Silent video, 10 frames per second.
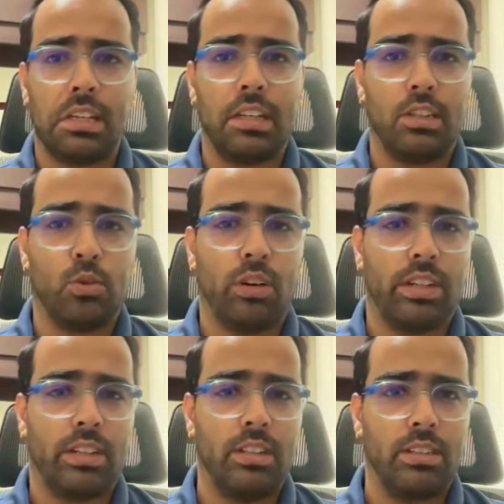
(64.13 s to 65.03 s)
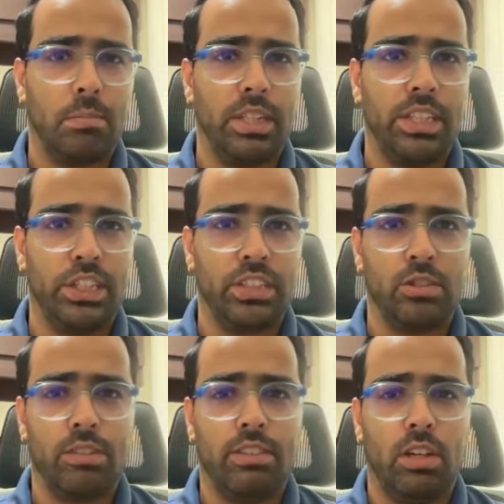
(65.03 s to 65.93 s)
like a Quarkus application,
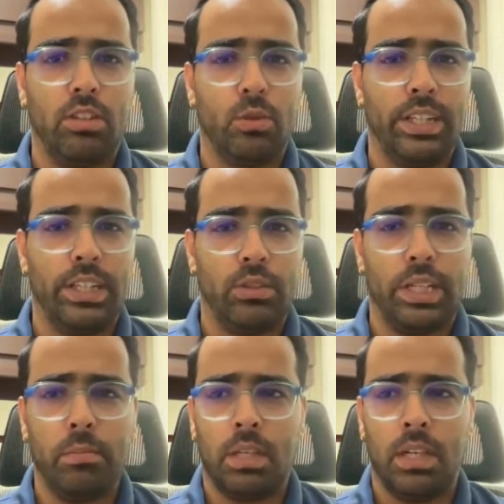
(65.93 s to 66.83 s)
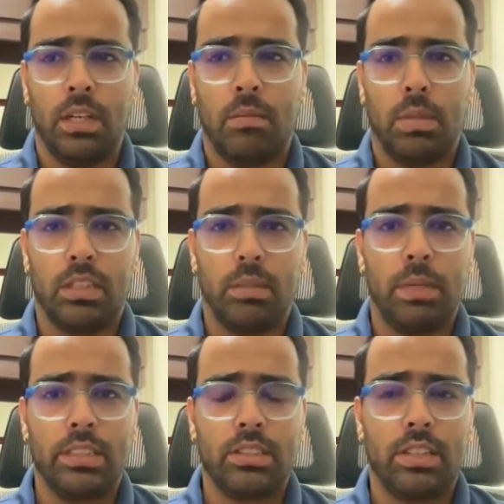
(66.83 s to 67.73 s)
so I will not go into deep, but the
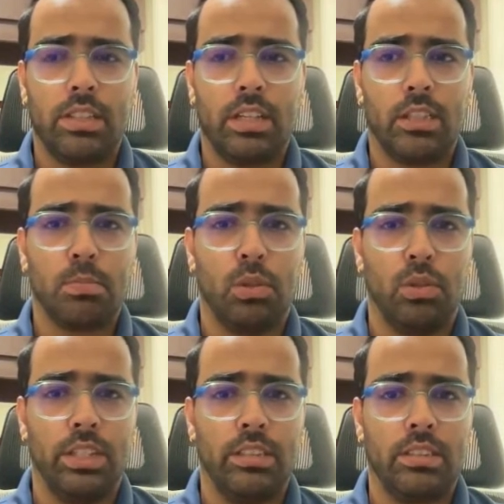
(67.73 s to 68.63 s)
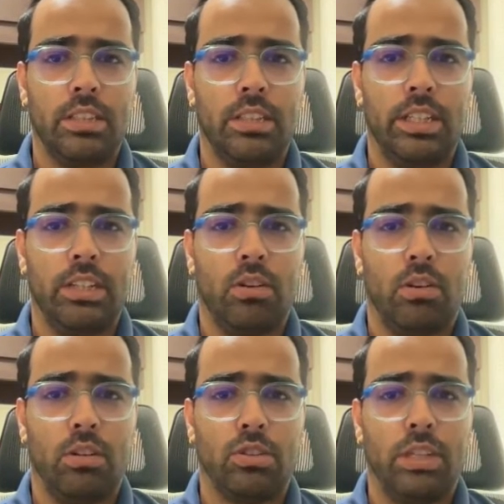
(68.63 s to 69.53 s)
best thing I explored is it
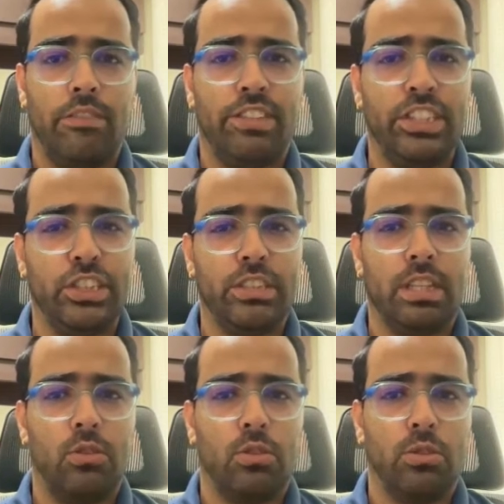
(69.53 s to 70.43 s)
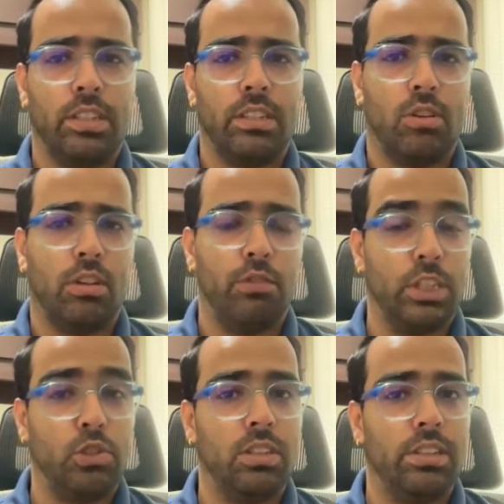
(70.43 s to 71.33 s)
also have feature now to run on
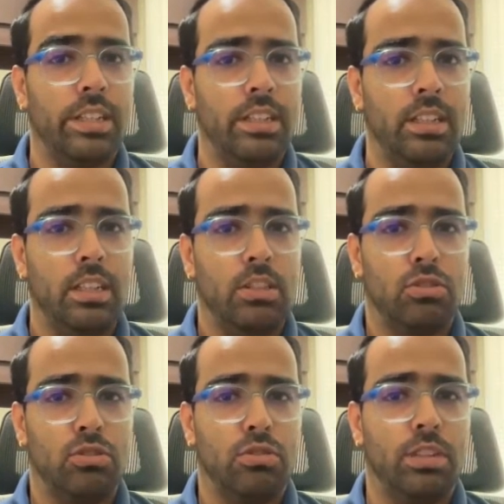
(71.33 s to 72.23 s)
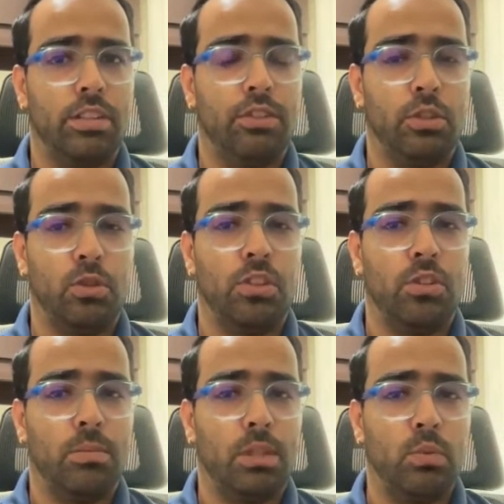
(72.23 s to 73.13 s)
virtual thread. So if you don't
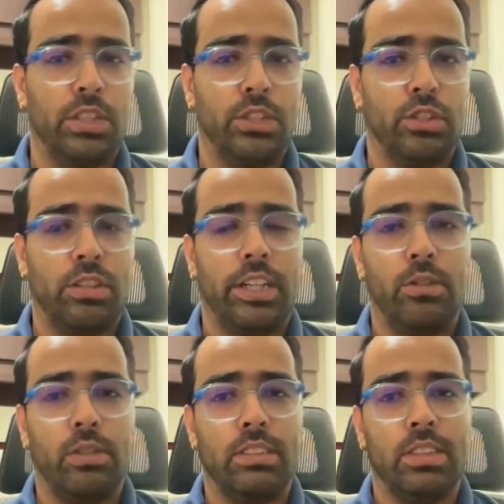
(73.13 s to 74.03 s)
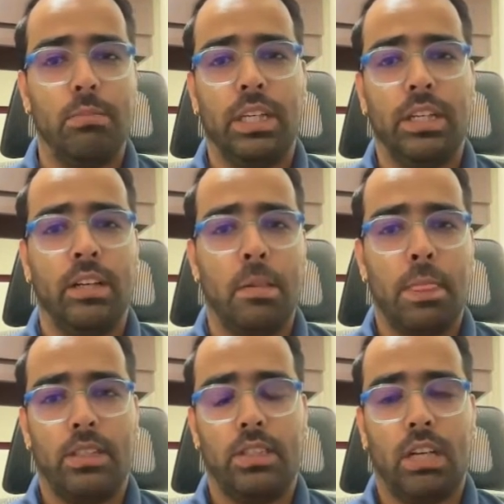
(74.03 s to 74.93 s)
know about virtual thread, you can see my
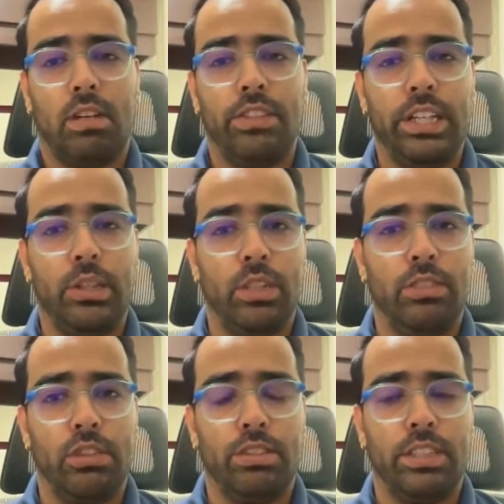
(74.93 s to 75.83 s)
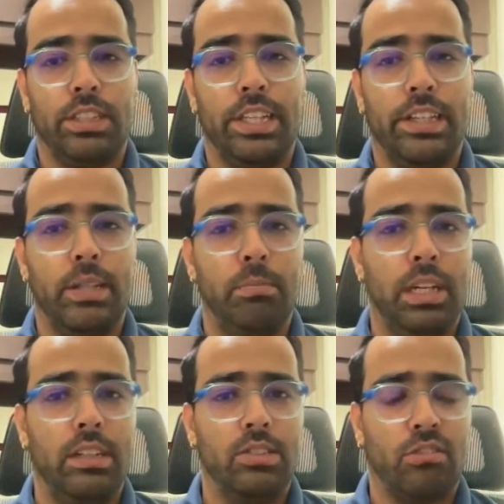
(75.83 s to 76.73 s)
a Java video in which we created
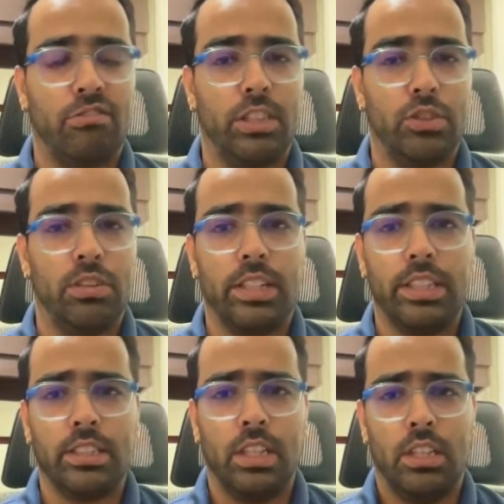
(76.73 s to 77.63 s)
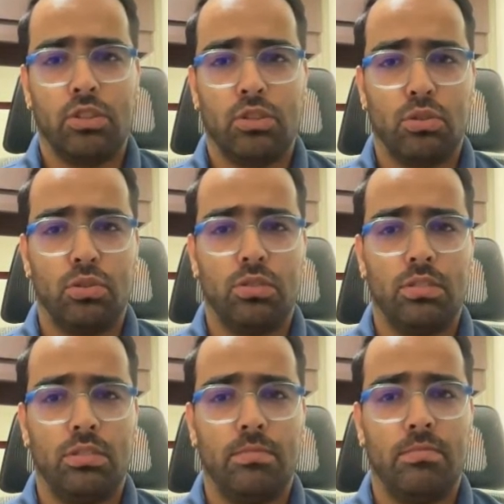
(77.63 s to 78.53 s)
millions of virtual threads. So
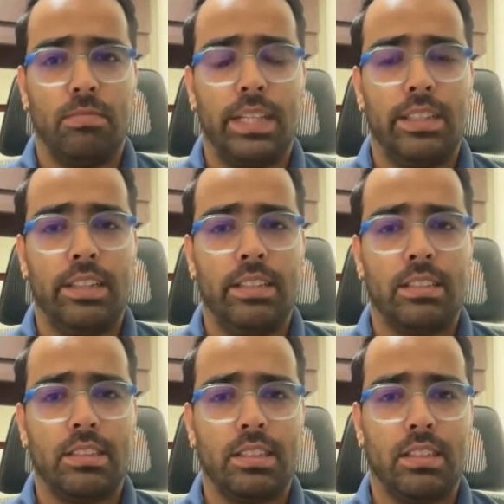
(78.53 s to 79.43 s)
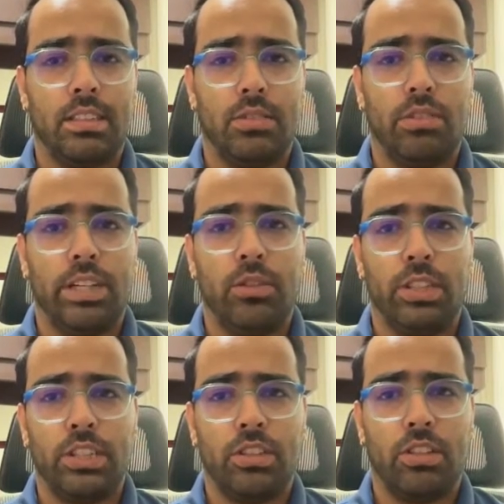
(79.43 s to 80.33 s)
by this
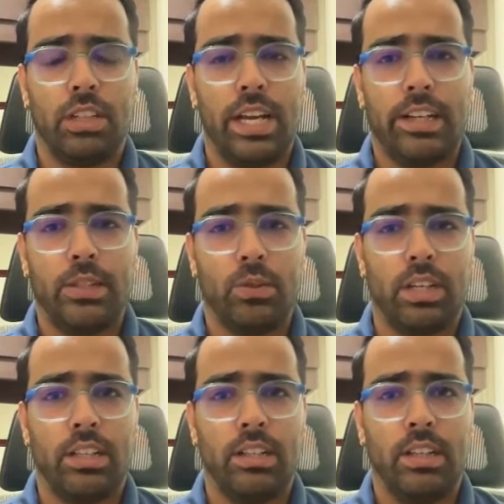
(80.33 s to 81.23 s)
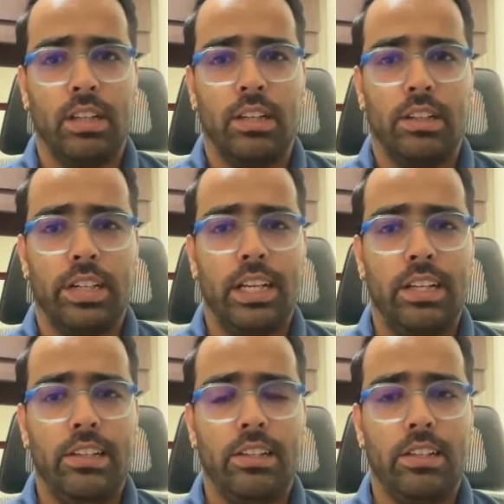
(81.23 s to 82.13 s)
annotation or tag, you can
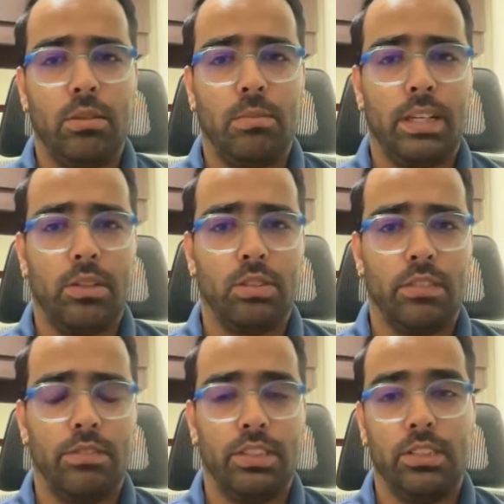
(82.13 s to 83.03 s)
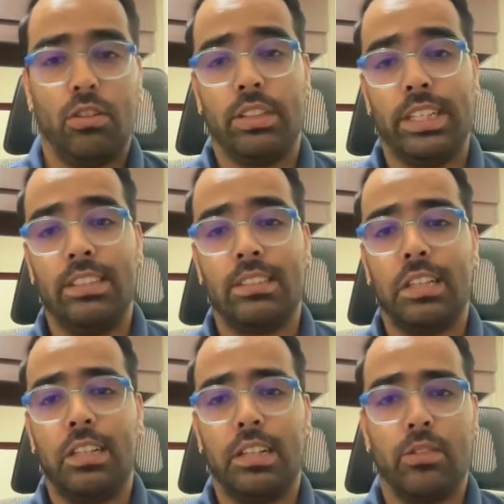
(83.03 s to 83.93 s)
really run your microservices, or
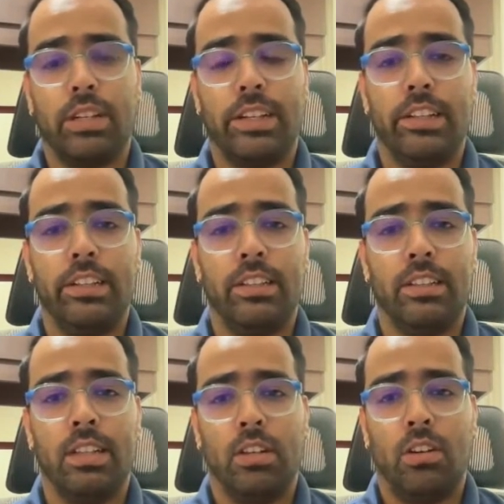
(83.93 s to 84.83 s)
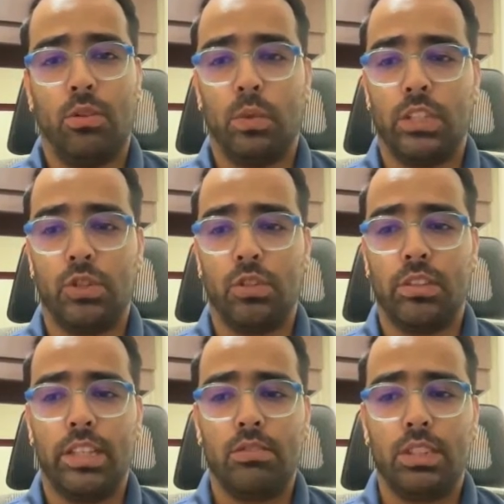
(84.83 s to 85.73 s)
inside that you can really run on virtual
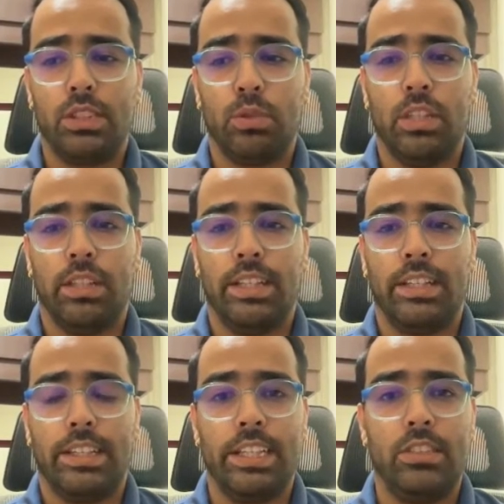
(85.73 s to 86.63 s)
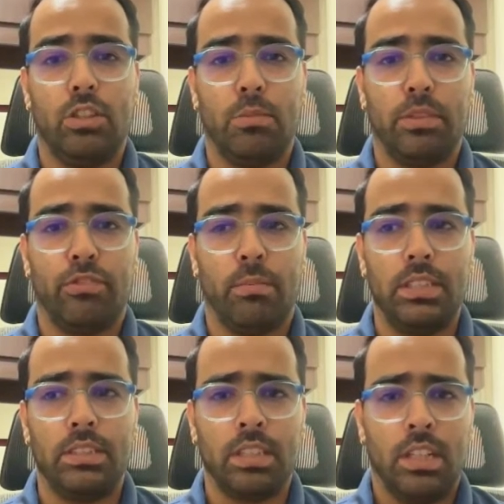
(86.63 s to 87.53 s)
threads, which will increase your
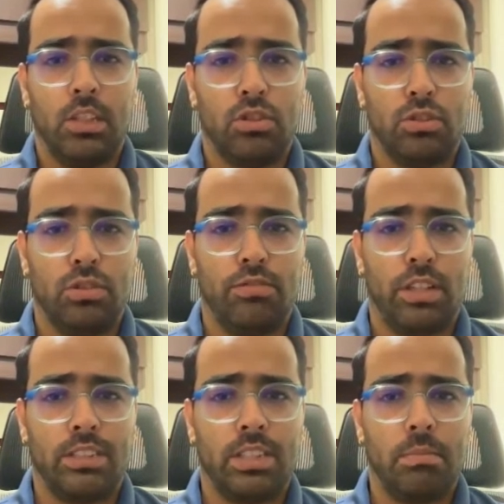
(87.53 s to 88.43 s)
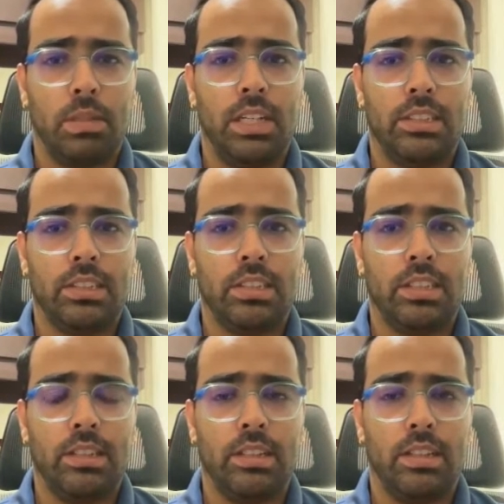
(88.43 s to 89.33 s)
performance. So for example, let's
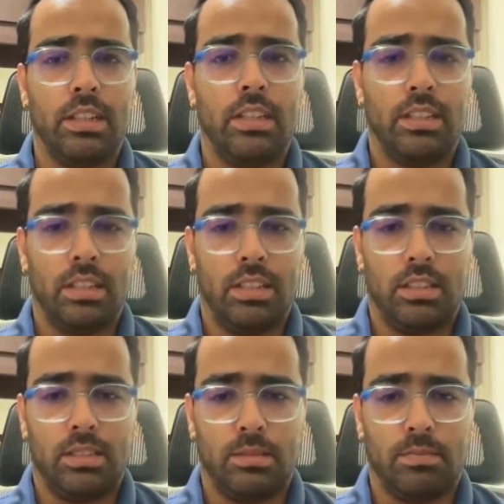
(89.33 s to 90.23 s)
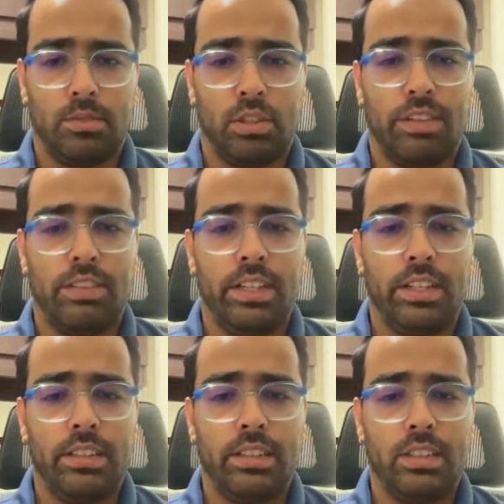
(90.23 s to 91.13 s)
say so if I will
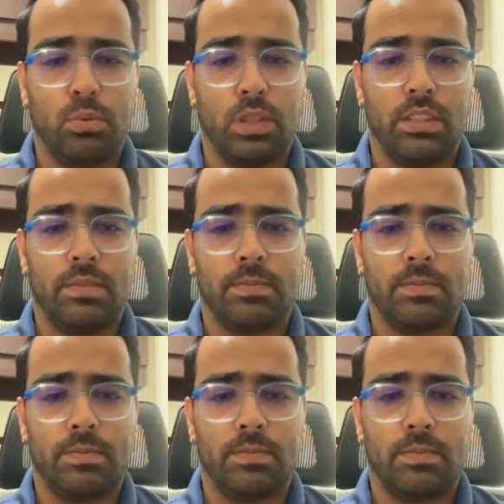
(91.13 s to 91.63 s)
run this one,